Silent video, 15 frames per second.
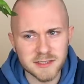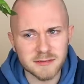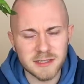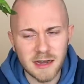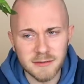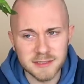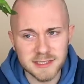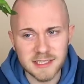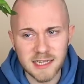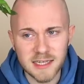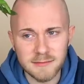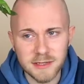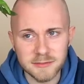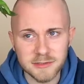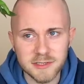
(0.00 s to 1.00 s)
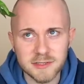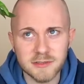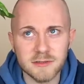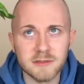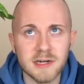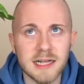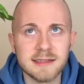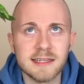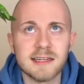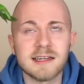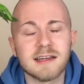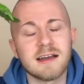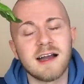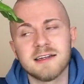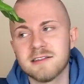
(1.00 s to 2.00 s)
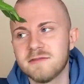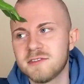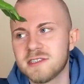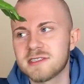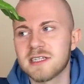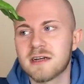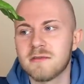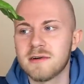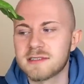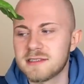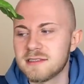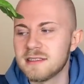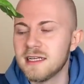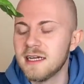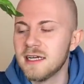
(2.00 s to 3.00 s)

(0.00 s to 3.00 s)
when I was in elementary school, and then I kind of just like wasn't